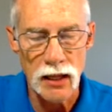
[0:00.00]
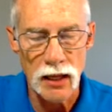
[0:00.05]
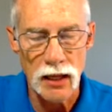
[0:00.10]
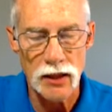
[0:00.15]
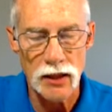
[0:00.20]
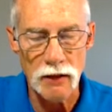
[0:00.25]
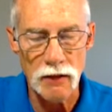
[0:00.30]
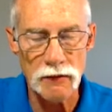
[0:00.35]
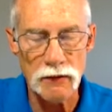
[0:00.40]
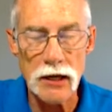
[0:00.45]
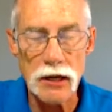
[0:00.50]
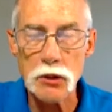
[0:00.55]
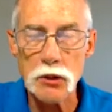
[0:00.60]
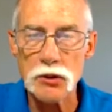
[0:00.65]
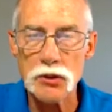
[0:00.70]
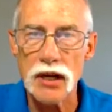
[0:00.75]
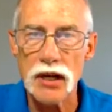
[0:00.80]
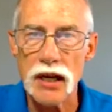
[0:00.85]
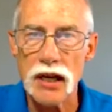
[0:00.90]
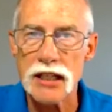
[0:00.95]
the
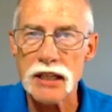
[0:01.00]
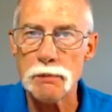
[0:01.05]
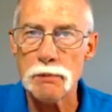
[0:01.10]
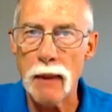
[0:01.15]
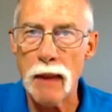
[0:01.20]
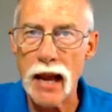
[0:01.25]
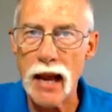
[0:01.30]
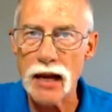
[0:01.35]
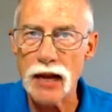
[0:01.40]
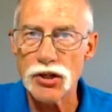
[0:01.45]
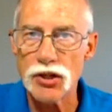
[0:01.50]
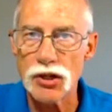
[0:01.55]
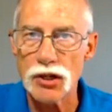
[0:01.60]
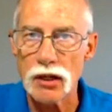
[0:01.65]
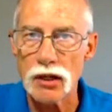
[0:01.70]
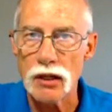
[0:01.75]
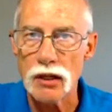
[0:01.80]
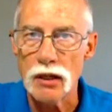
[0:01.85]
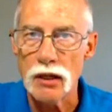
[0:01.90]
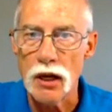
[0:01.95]
frequency expansion
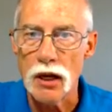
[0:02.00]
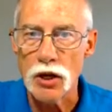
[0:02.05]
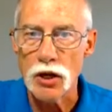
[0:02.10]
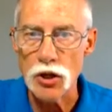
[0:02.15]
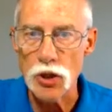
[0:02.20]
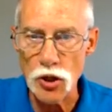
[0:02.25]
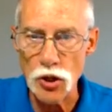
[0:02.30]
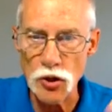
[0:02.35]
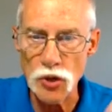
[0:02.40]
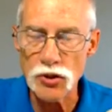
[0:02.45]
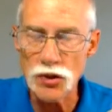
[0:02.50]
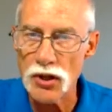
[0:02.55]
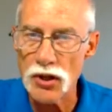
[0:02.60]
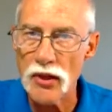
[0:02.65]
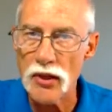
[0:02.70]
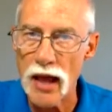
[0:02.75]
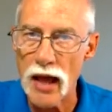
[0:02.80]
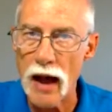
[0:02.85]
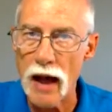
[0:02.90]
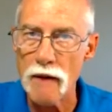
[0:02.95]
using
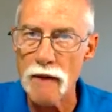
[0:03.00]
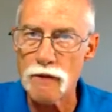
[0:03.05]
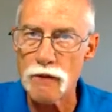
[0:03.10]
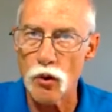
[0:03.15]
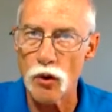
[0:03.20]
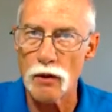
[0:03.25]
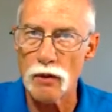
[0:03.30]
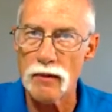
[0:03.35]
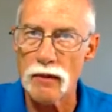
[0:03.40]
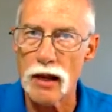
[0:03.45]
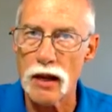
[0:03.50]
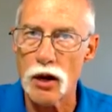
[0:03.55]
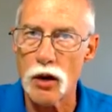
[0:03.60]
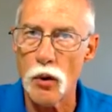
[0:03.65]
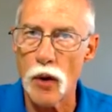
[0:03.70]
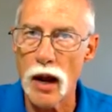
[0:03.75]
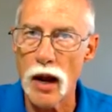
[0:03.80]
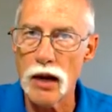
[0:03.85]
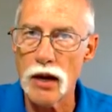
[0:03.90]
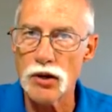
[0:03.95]
that form of the
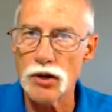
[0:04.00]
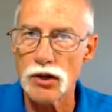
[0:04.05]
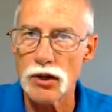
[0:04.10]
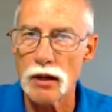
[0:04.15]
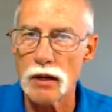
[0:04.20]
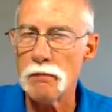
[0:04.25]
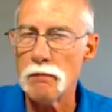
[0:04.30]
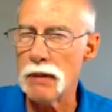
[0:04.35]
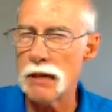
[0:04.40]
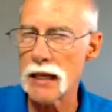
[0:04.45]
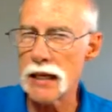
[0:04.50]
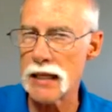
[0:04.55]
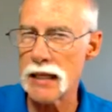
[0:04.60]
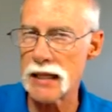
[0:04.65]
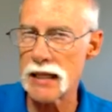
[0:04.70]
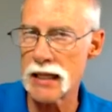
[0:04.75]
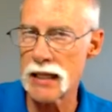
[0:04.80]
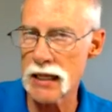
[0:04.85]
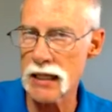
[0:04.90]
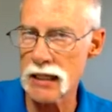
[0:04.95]
equation. But in
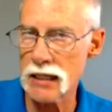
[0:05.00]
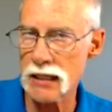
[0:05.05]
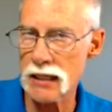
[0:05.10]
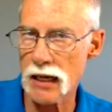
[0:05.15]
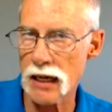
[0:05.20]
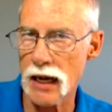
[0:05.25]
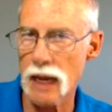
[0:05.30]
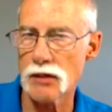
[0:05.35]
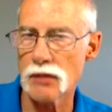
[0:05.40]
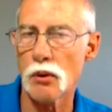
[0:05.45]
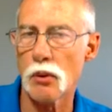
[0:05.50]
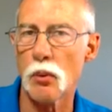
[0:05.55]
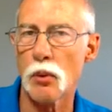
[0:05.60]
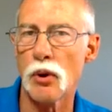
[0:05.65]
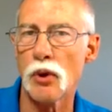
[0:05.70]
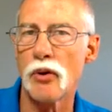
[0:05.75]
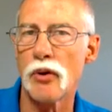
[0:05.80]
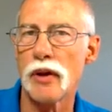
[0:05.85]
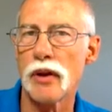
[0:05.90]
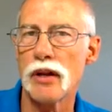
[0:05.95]
this case, what we're
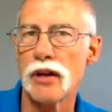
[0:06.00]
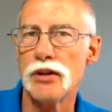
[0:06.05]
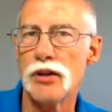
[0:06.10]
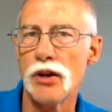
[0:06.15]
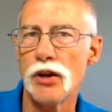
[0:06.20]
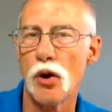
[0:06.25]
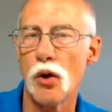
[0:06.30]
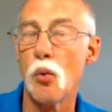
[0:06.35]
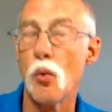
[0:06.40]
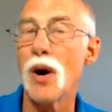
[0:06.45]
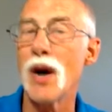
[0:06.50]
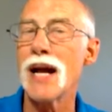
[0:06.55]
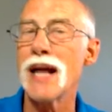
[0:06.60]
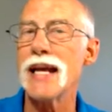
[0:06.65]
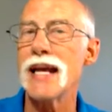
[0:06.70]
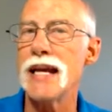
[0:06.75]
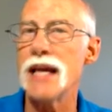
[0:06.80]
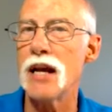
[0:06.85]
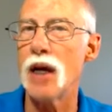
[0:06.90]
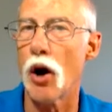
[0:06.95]
going to do, what
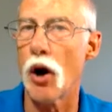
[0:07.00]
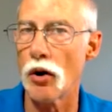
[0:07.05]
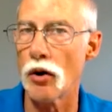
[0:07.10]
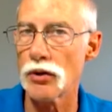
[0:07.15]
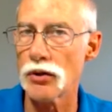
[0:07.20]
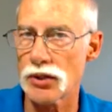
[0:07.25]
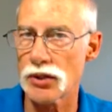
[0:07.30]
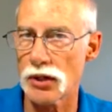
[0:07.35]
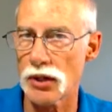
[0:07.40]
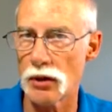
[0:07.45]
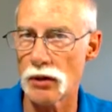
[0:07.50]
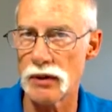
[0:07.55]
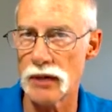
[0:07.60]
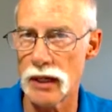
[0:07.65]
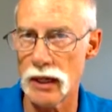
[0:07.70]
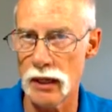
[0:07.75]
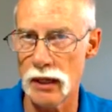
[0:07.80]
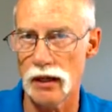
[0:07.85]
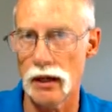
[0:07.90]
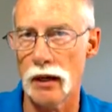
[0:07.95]
he also
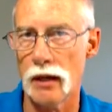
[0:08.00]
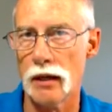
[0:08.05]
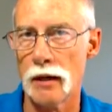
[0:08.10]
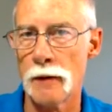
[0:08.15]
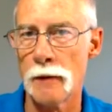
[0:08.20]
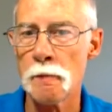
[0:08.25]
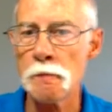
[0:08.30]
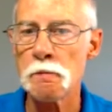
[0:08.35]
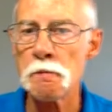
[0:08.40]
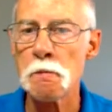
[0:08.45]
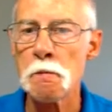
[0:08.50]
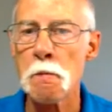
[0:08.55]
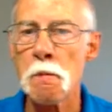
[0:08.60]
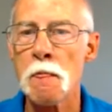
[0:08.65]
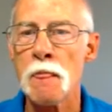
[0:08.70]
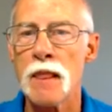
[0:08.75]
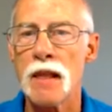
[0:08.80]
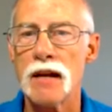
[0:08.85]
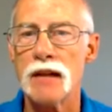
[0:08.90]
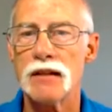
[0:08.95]
did,
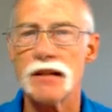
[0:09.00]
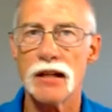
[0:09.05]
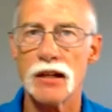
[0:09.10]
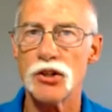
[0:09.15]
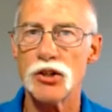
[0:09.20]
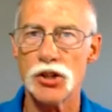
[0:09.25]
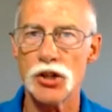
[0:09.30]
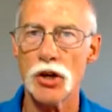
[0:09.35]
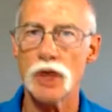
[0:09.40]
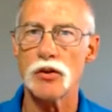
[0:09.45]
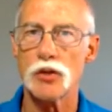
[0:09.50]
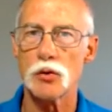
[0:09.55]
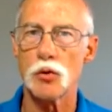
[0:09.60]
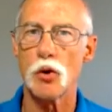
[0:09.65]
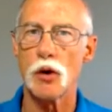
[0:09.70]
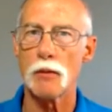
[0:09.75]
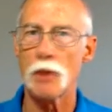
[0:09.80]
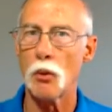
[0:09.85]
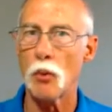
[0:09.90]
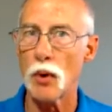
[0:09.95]
didn't show his work,
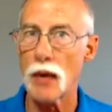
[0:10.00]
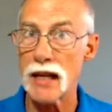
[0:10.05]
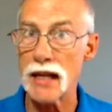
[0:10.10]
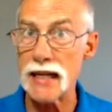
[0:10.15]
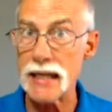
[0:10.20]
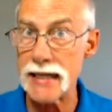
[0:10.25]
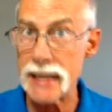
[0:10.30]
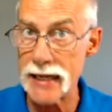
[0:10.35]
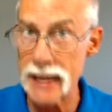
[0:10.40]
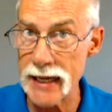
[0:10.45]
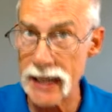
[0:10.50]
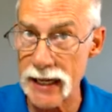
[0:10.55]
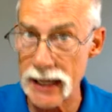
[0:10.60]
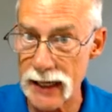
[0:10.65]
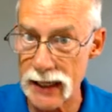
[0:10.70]
but what he did,